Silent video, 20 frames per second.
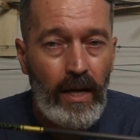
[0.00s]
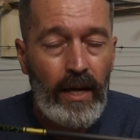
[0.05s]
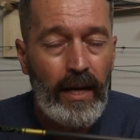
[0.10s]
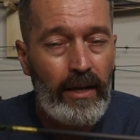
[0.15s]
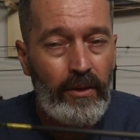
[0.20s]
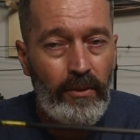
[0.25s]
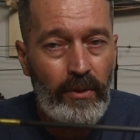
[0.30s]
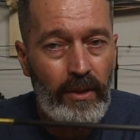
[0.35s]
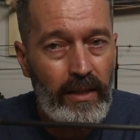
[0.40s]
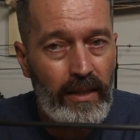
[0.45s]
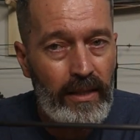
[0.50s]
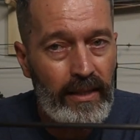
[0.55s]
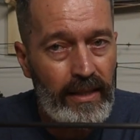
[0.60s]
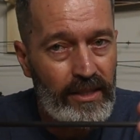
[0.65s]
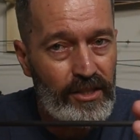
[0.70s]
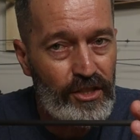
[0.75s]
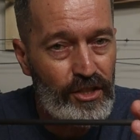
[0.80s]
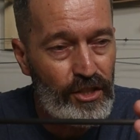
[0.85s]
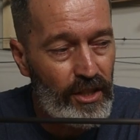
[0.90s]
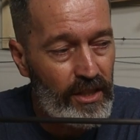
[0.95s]
And really,
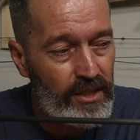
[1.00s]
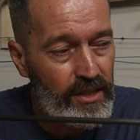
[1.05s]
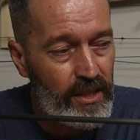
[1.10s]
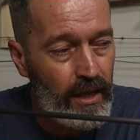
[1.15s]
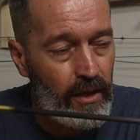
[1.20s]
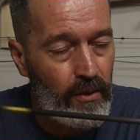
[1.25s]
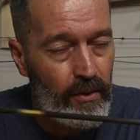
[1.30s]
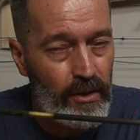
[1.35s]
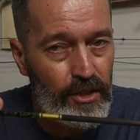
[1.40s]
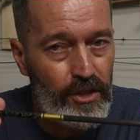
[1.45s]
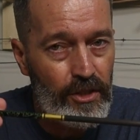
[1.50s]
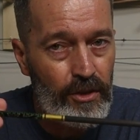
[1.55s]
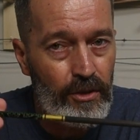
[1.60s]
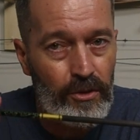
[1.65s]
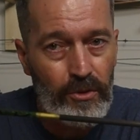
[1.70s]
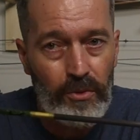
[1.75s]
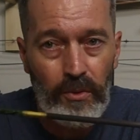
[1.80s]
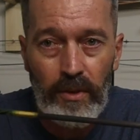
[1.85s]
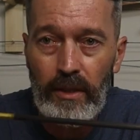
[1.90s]
that's just how it shoots